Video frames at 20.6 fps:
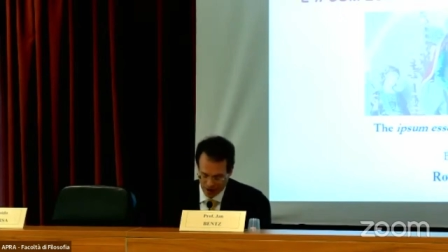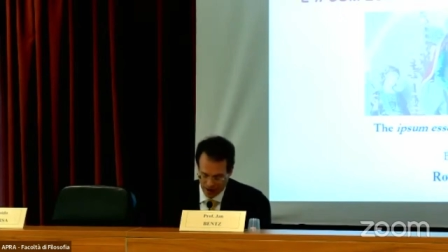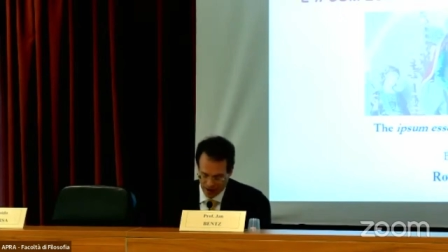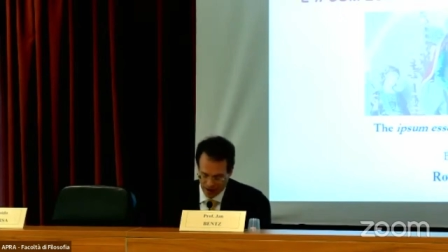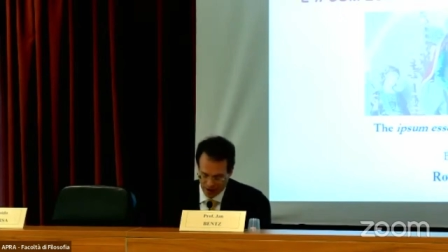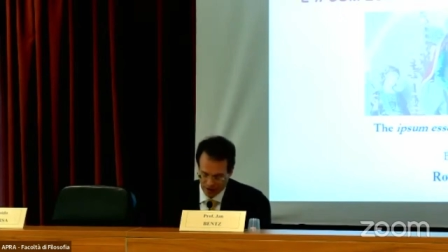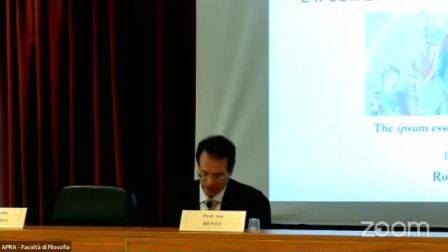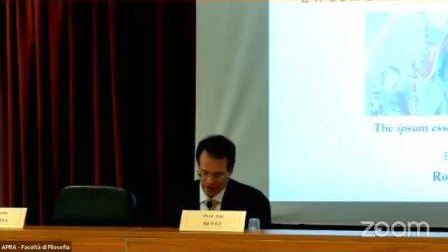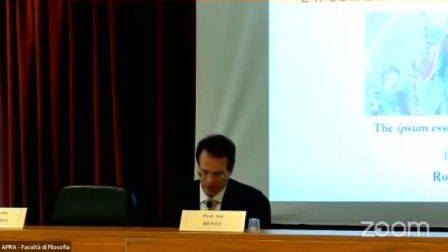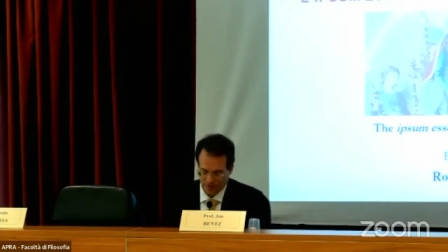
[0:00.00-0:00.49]

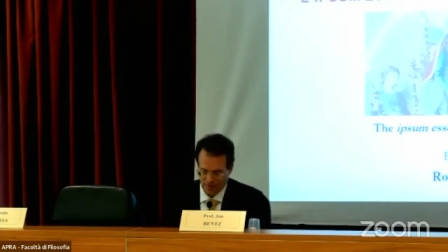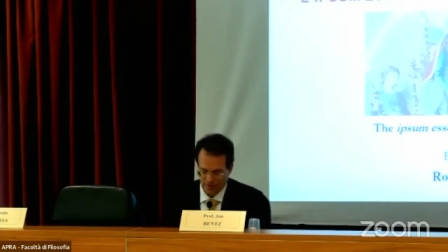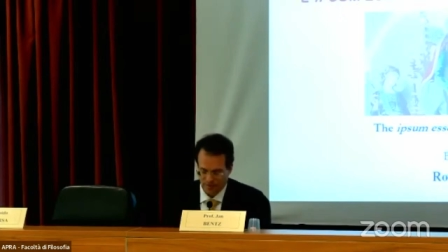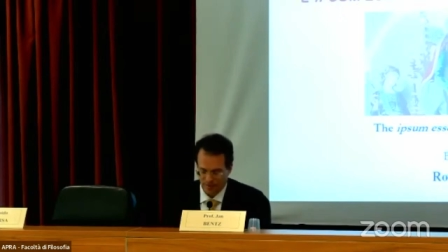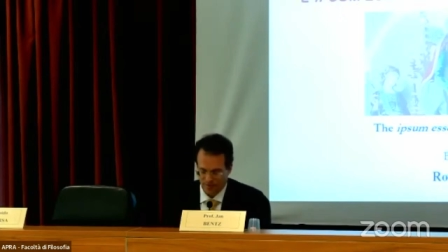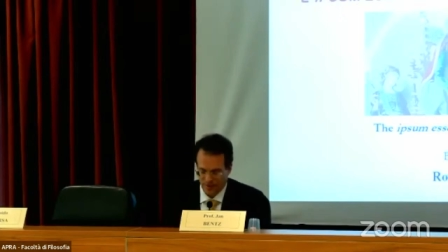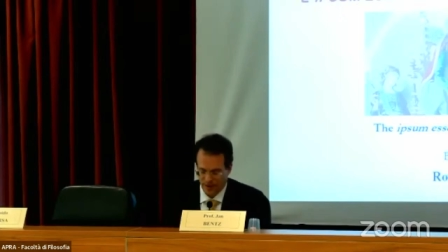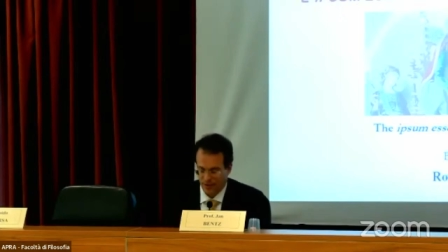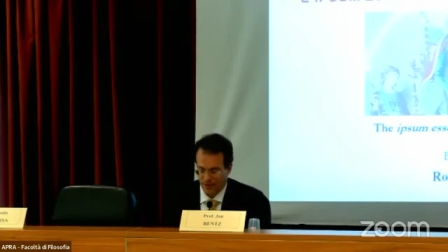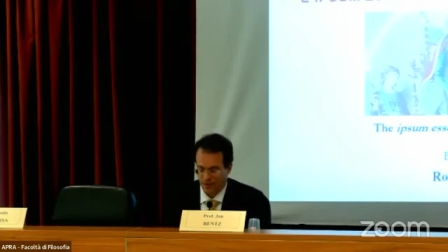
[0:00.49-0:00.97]
shared
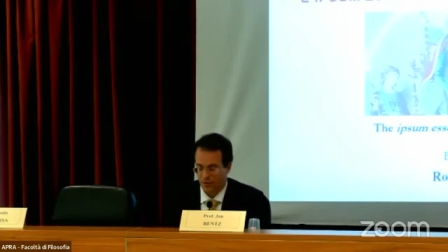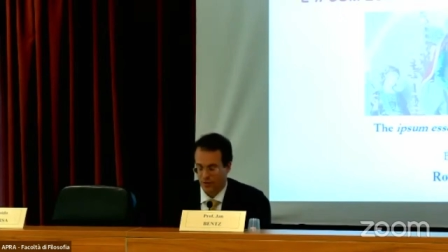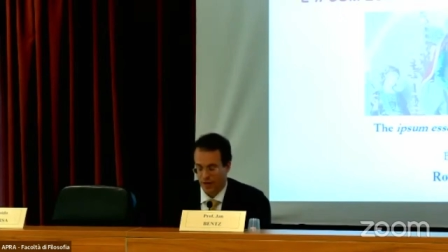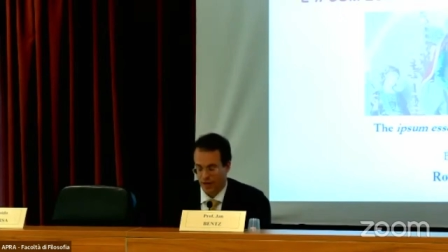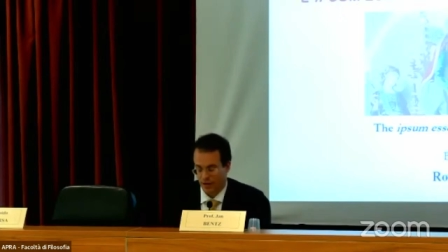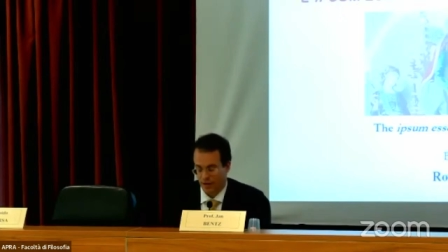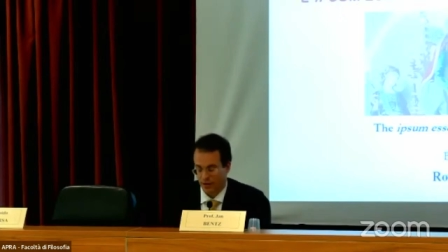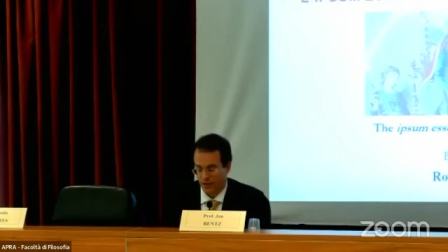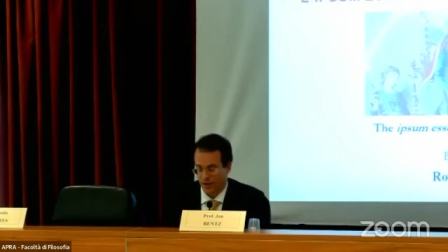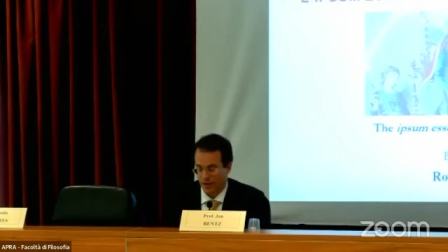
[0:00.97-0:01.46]
by
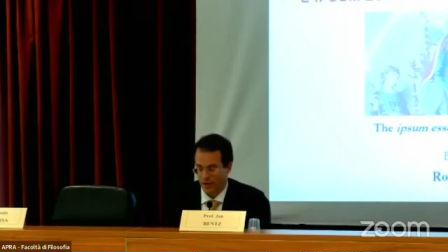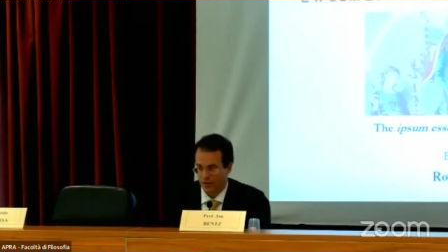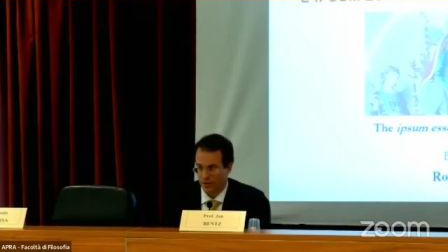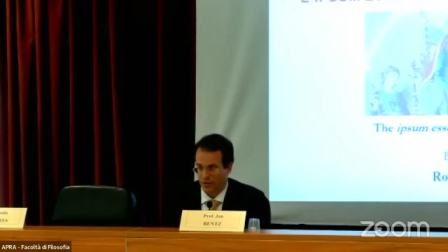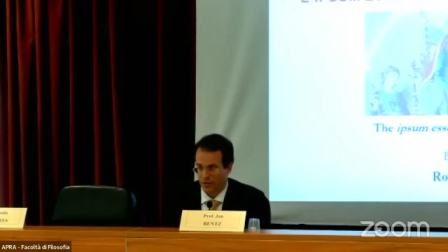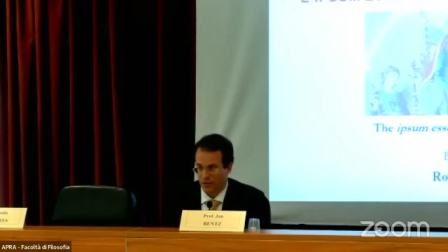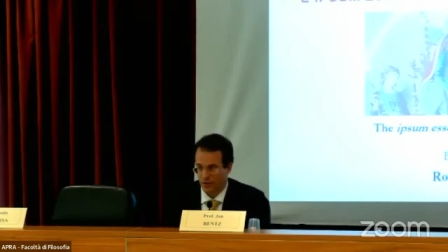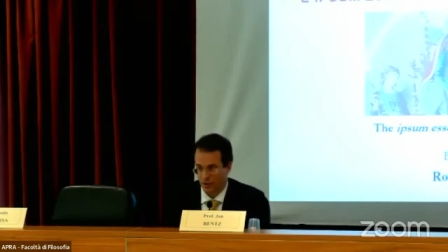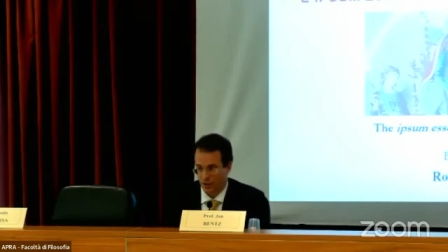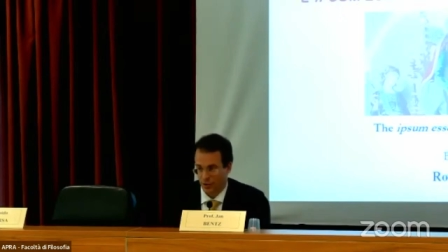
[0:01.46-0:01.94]
creator
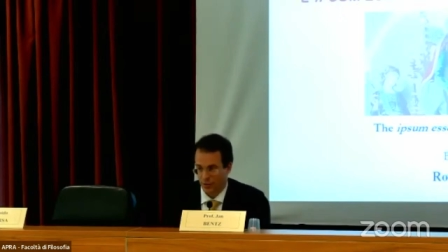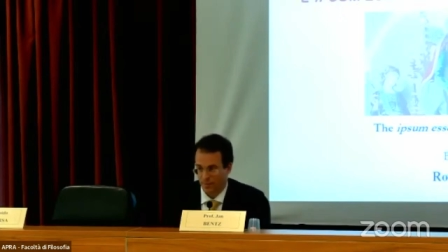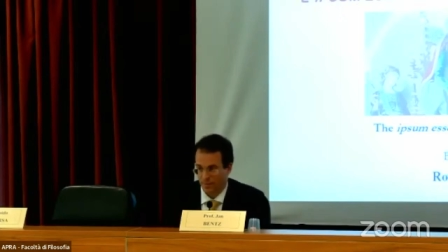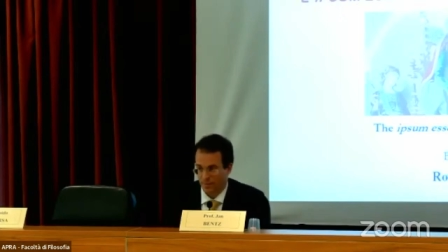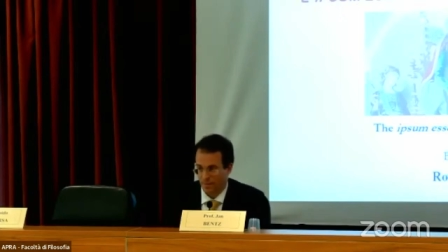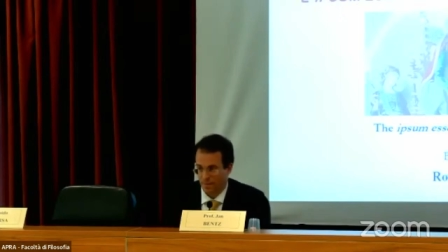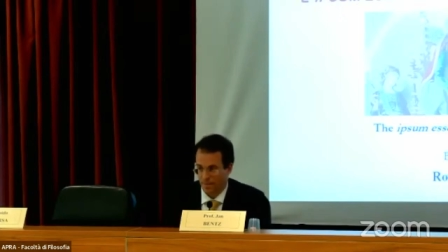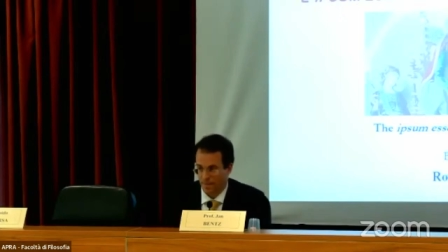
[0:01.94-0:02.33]
and creature.